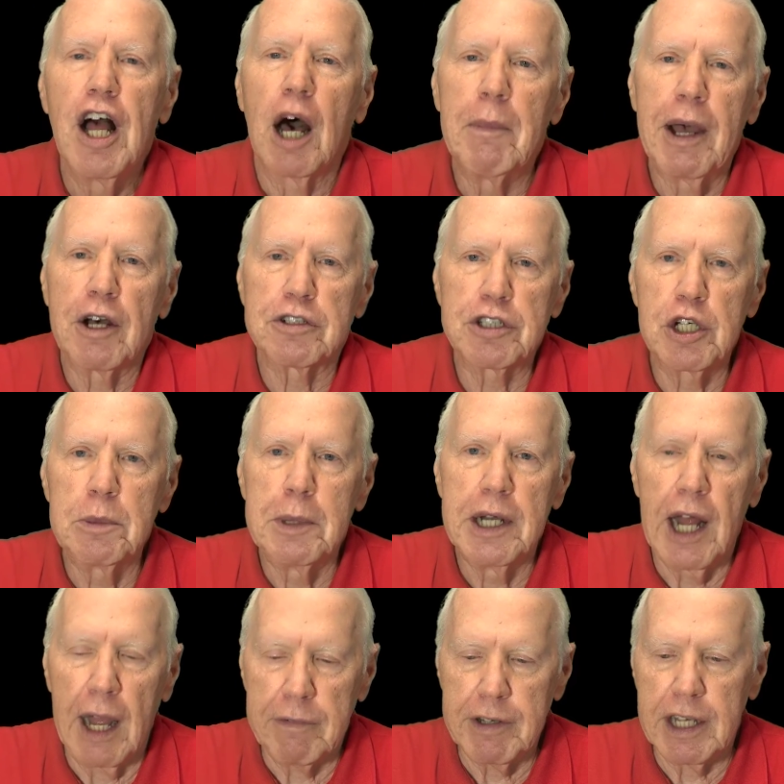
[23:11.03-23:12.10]
about scuba
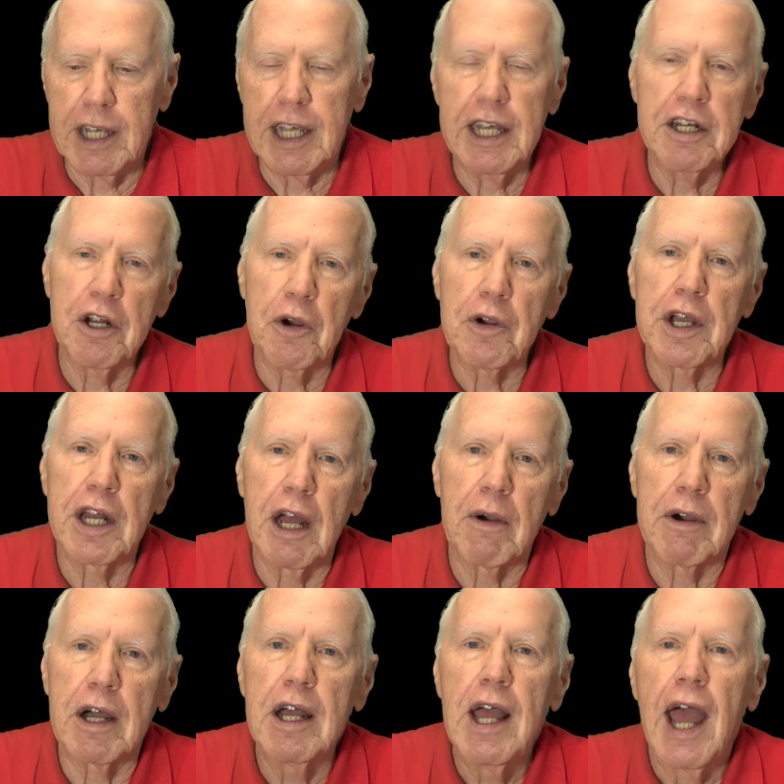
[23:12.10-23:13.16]
diving in
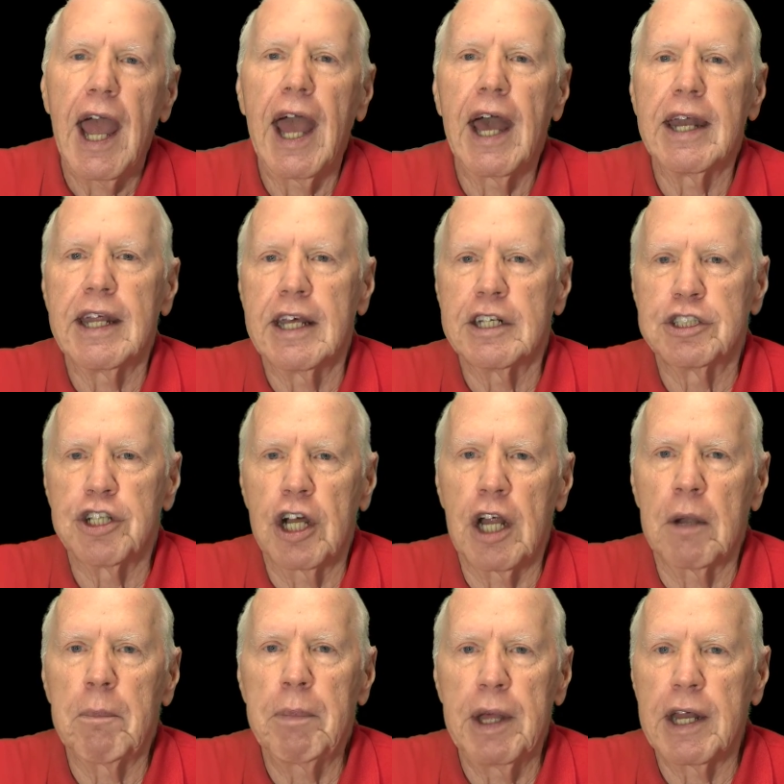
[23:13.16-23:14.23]
Okinawa and in
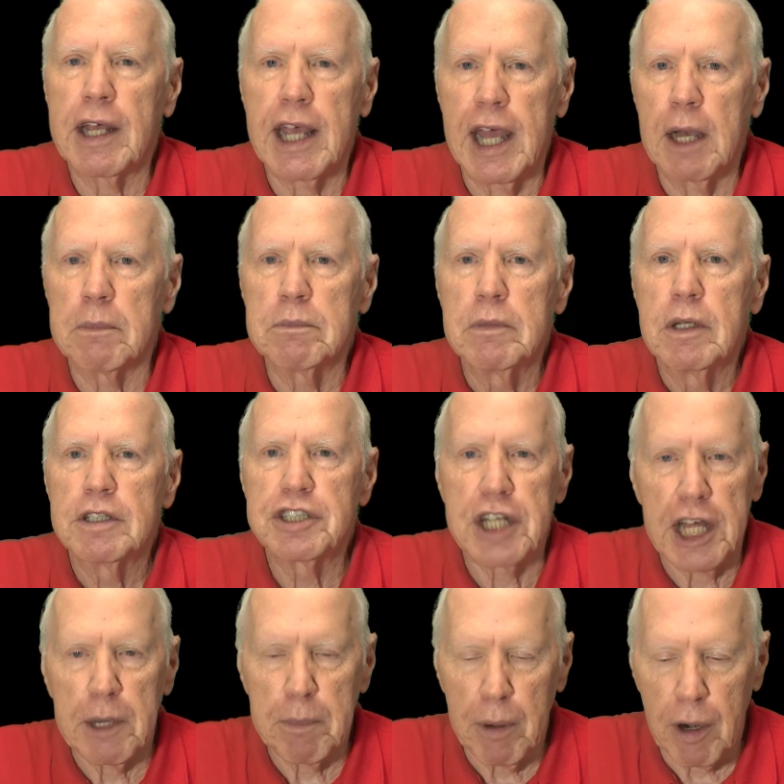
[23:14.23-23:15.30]
John Pennekamp
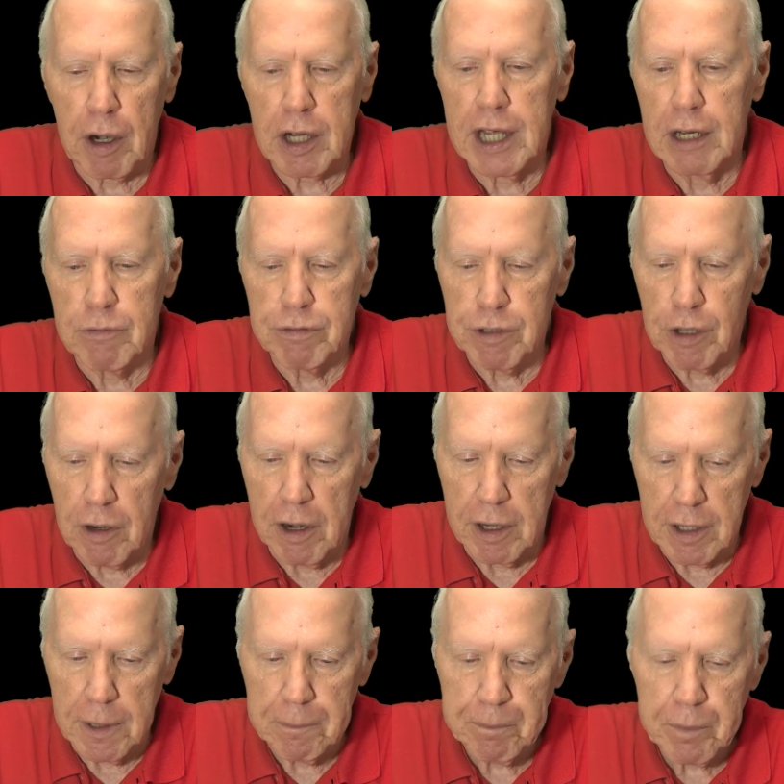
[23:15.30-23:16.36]
State Park in
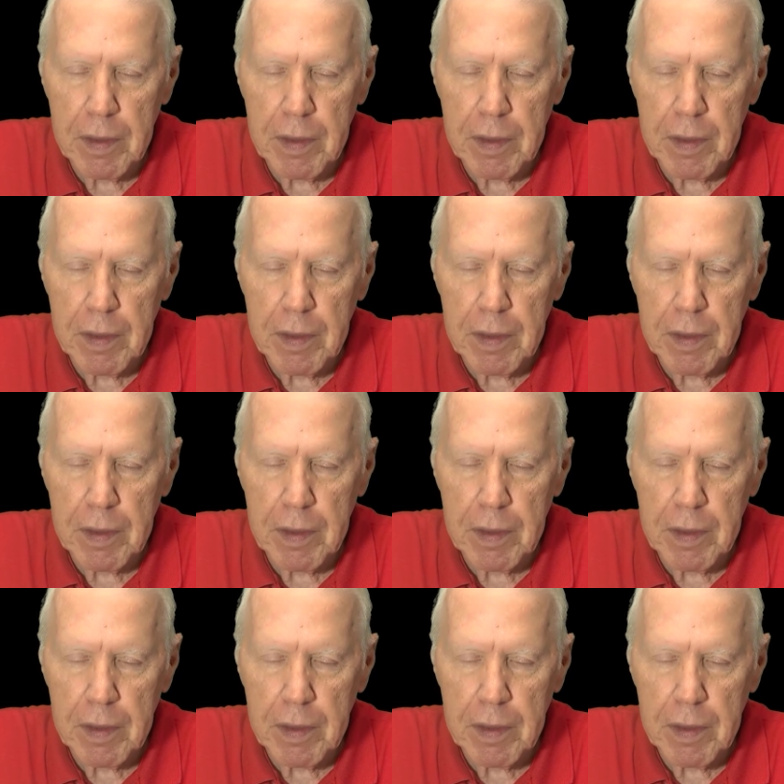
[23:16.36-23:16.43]
Florida.